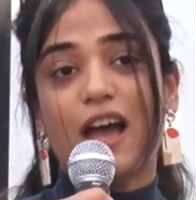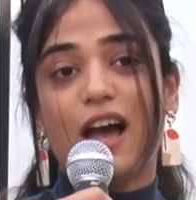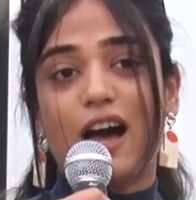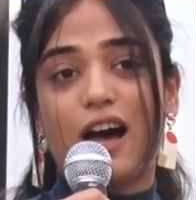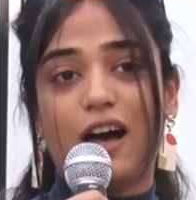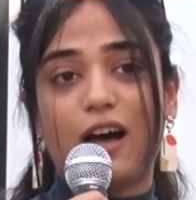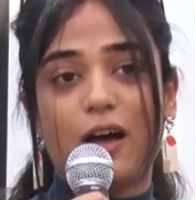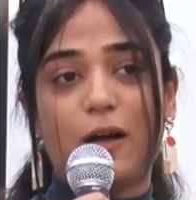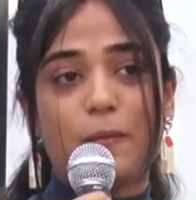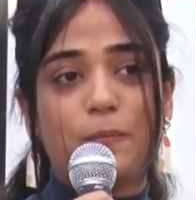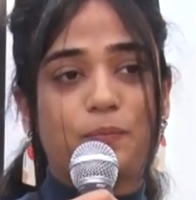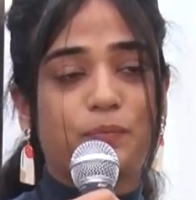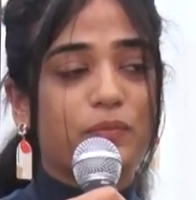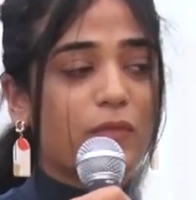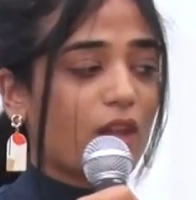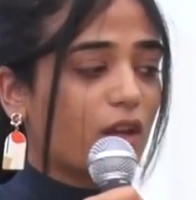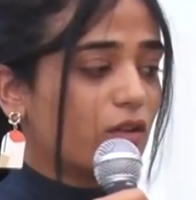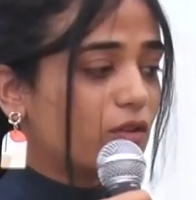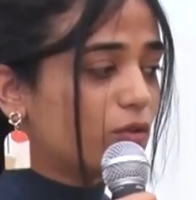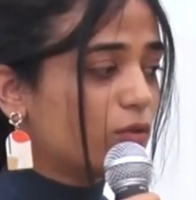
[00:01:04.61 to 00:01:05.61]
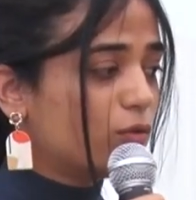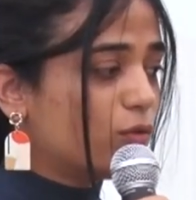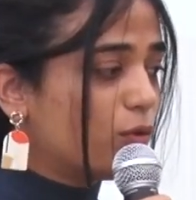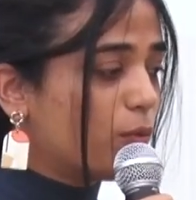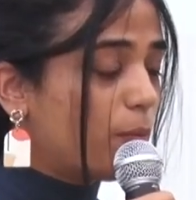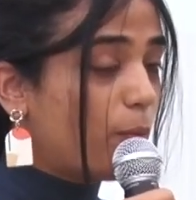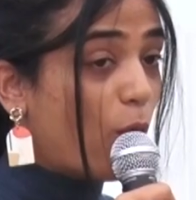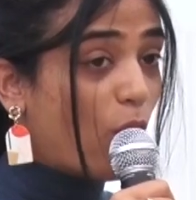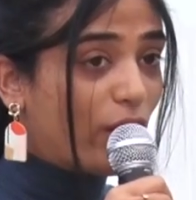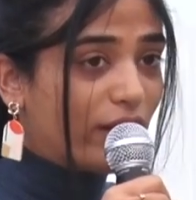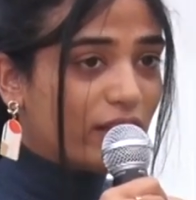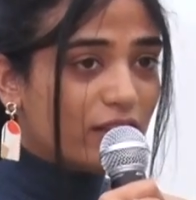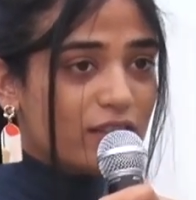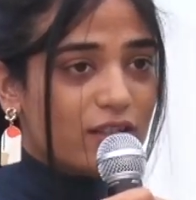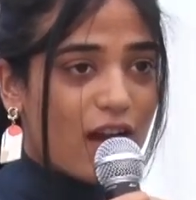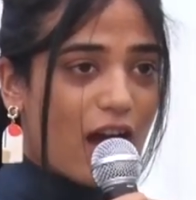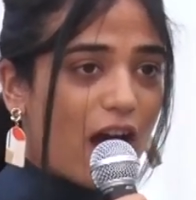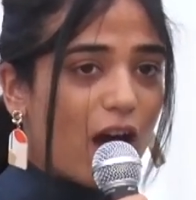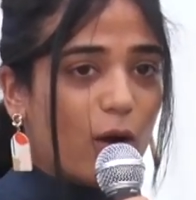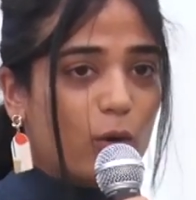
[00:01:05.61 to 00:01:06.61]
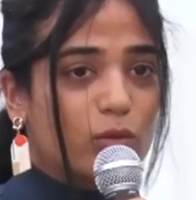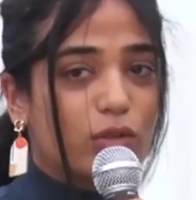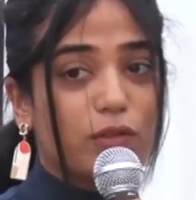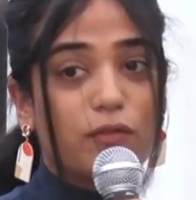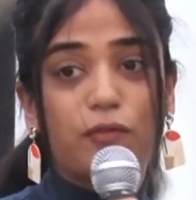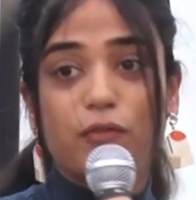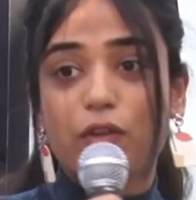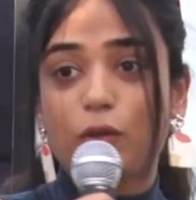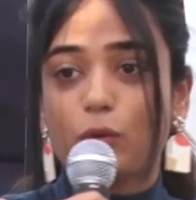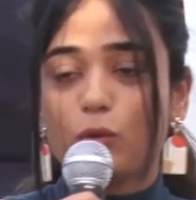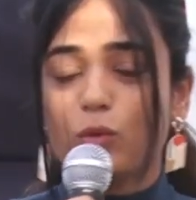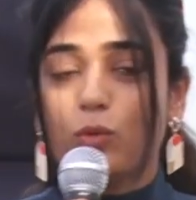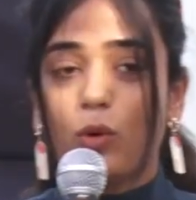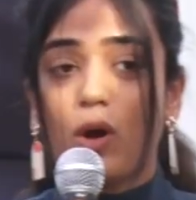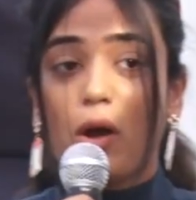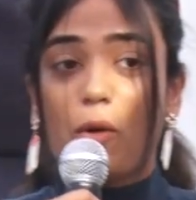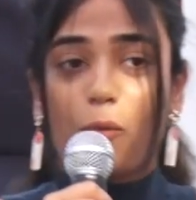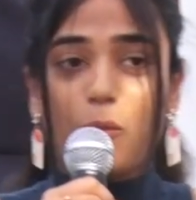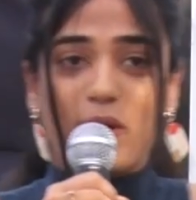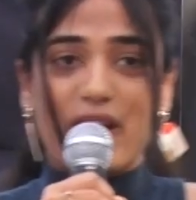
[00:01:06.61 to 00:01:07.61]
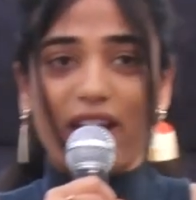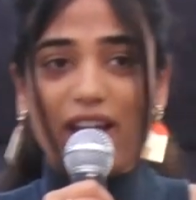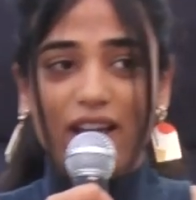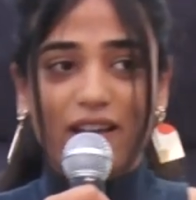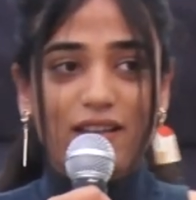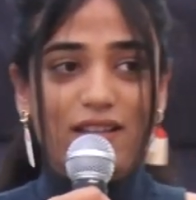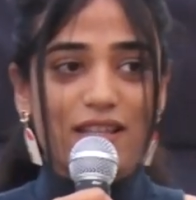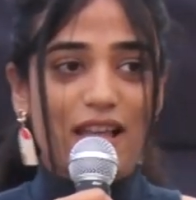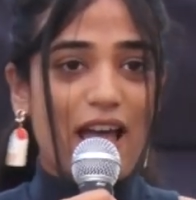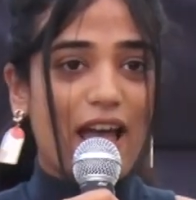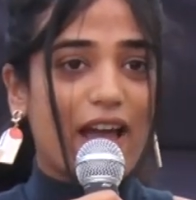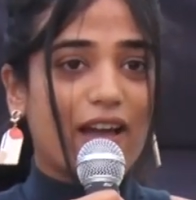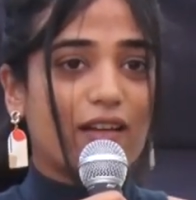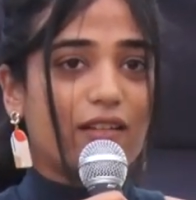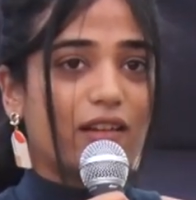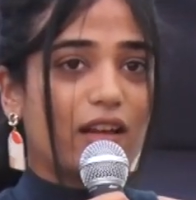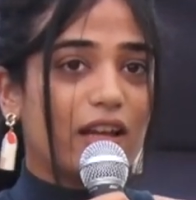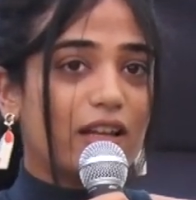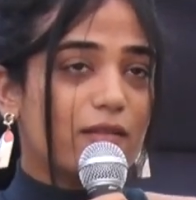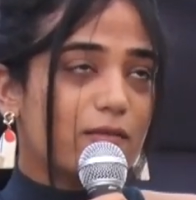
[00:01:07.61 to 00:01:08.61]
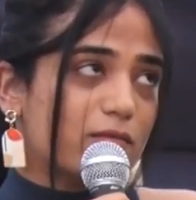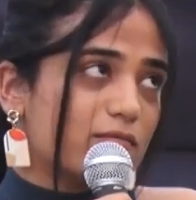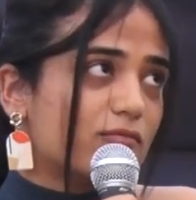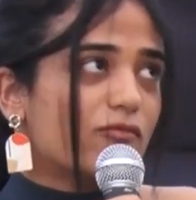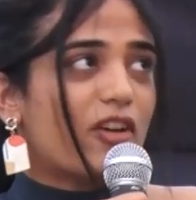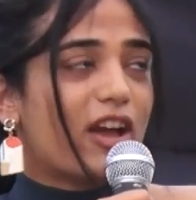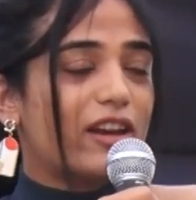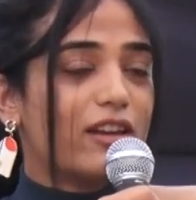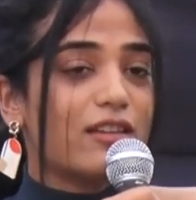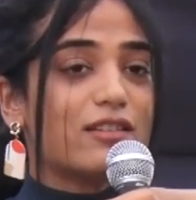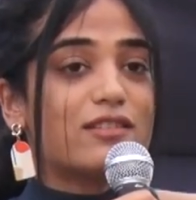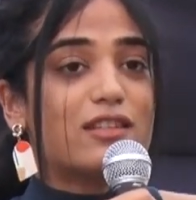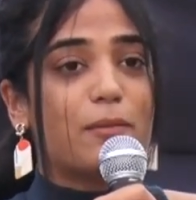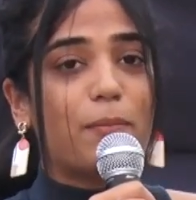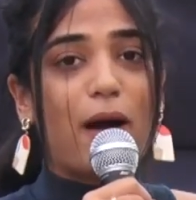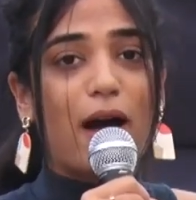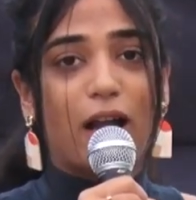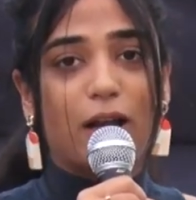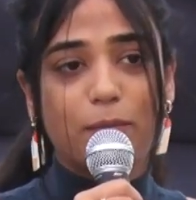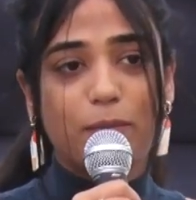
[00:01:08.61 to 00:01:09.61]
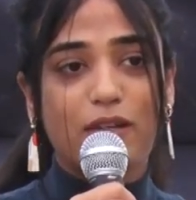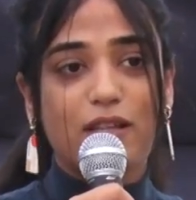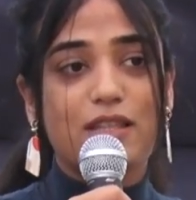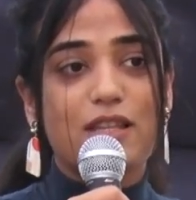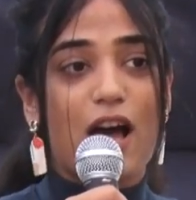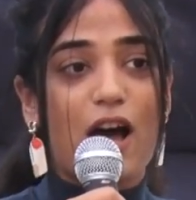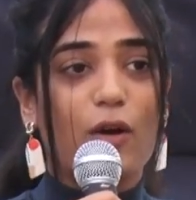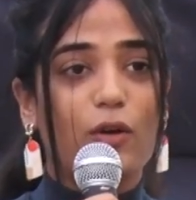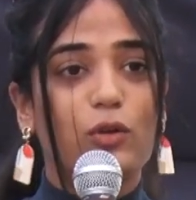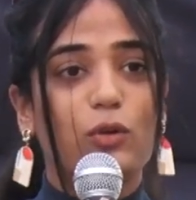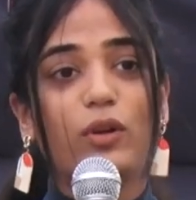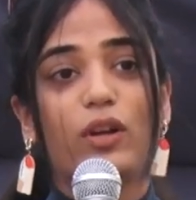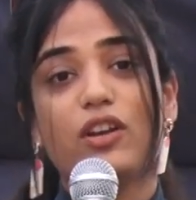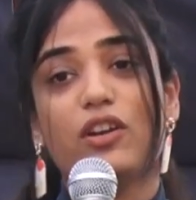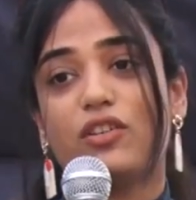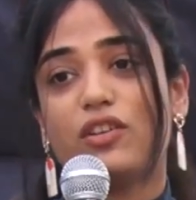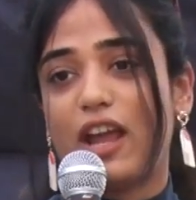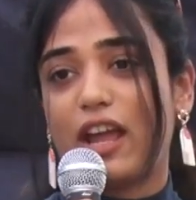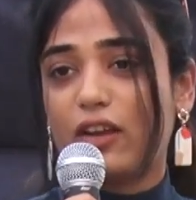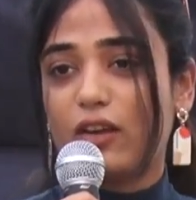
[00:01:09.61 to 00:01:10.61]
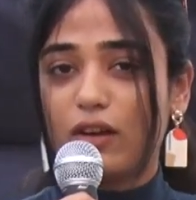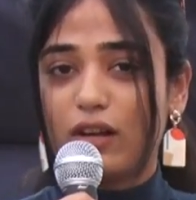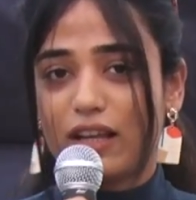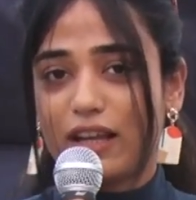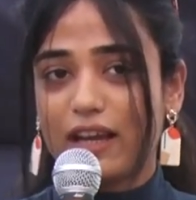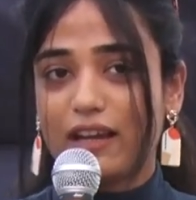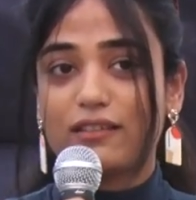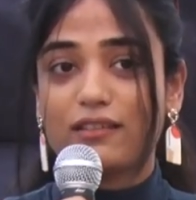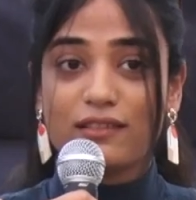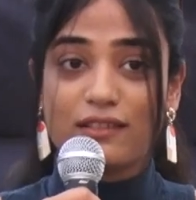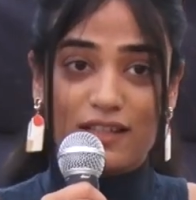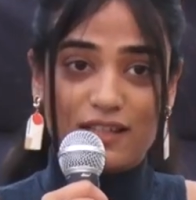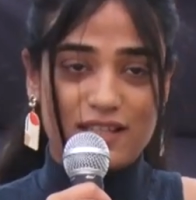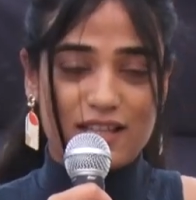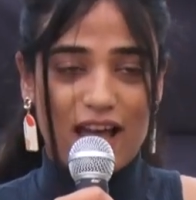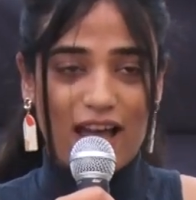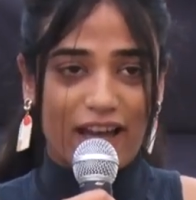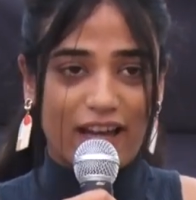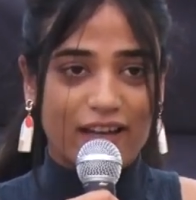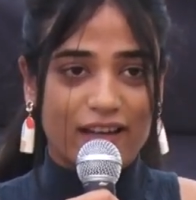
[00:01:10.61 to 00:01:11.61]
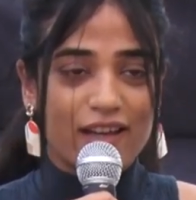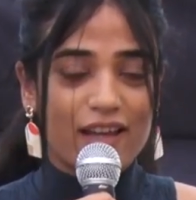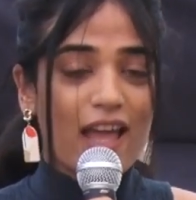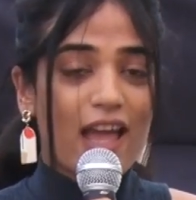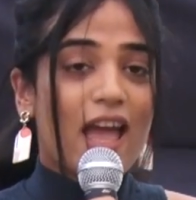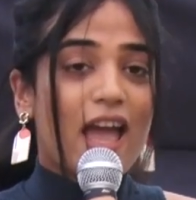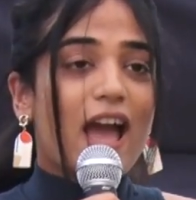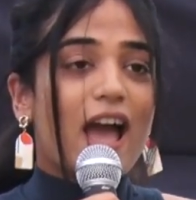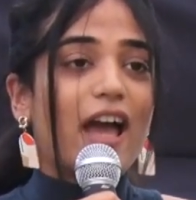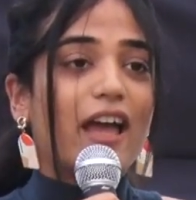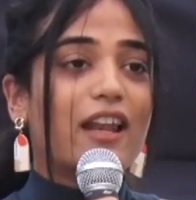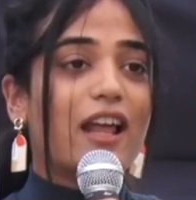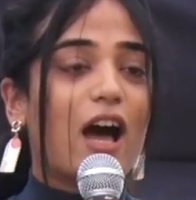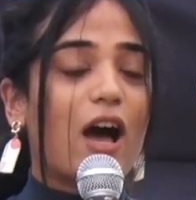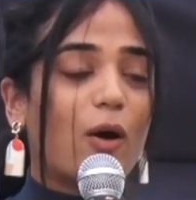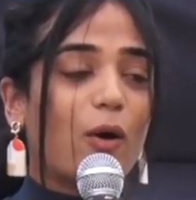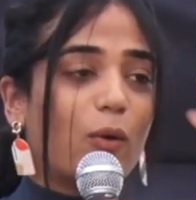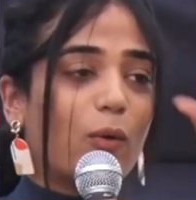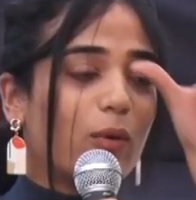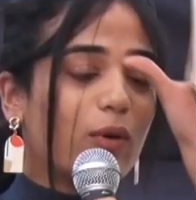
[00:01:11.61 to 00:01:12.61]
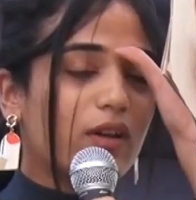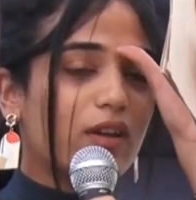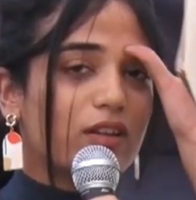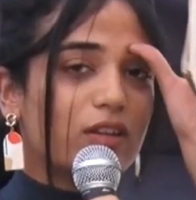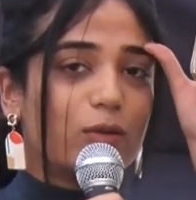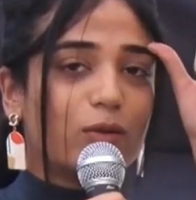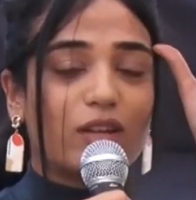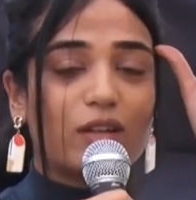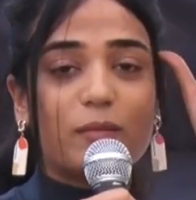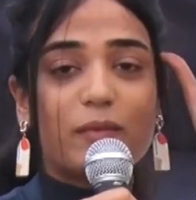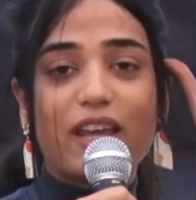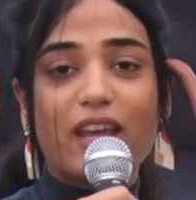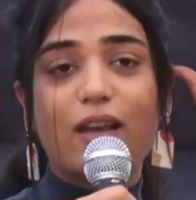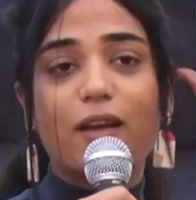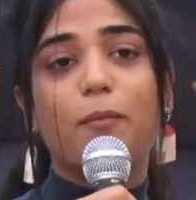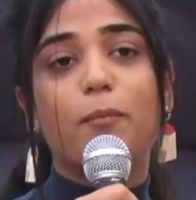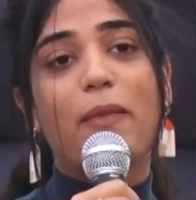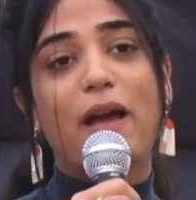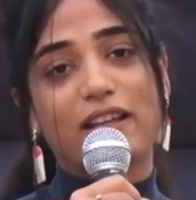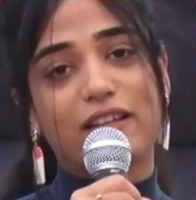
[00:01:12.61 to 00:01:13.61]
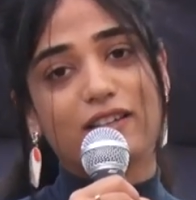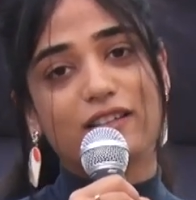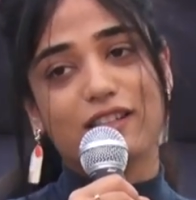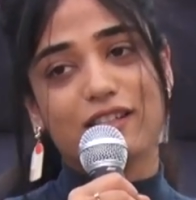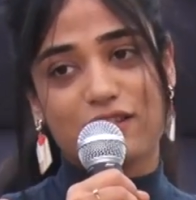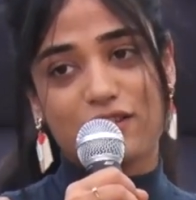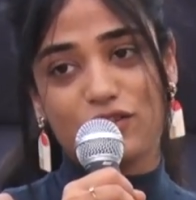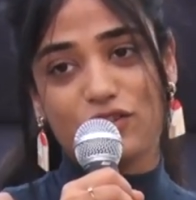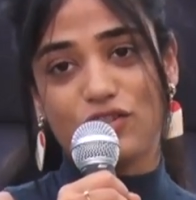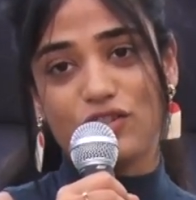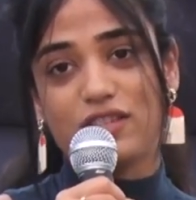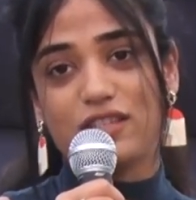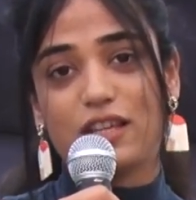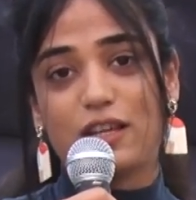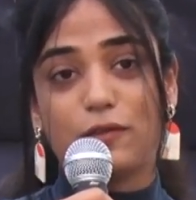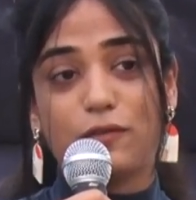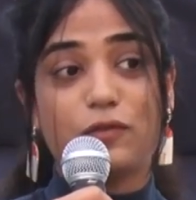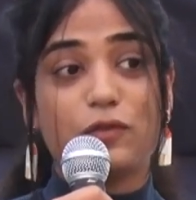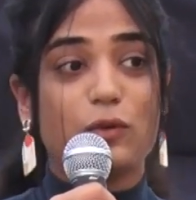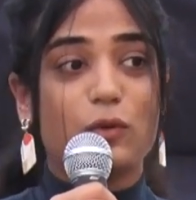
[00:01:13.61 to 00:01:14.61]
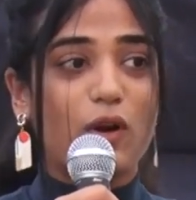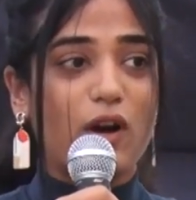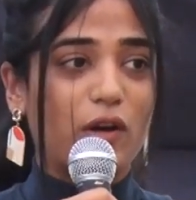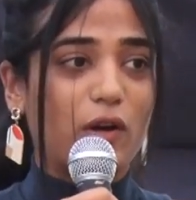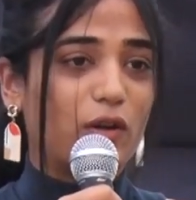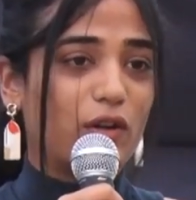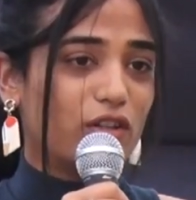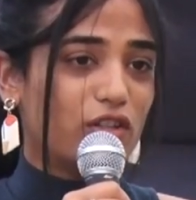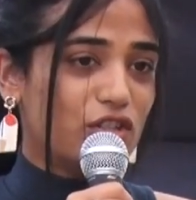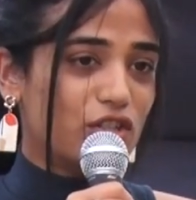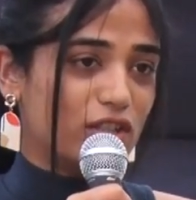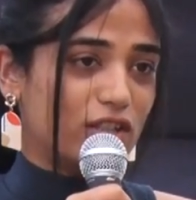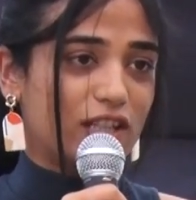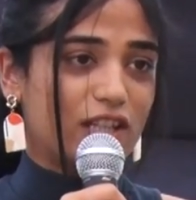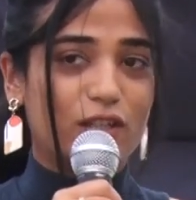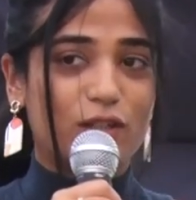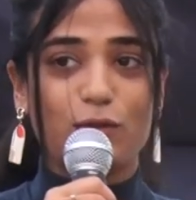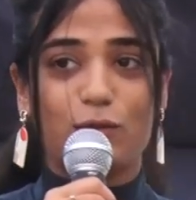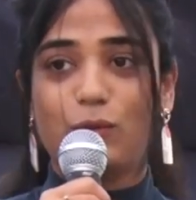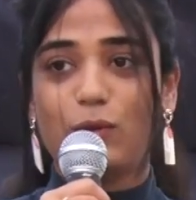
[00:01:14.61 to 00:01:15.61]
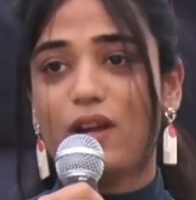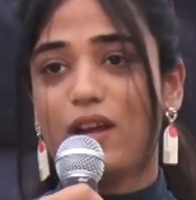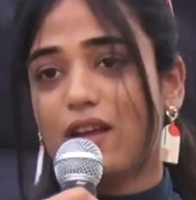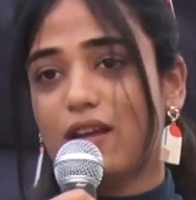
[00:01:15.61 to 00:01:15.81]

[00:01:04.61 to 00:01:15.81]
to point out a few ways and in various departments how you can regulate design and how you can make better decisions if you are on a journey to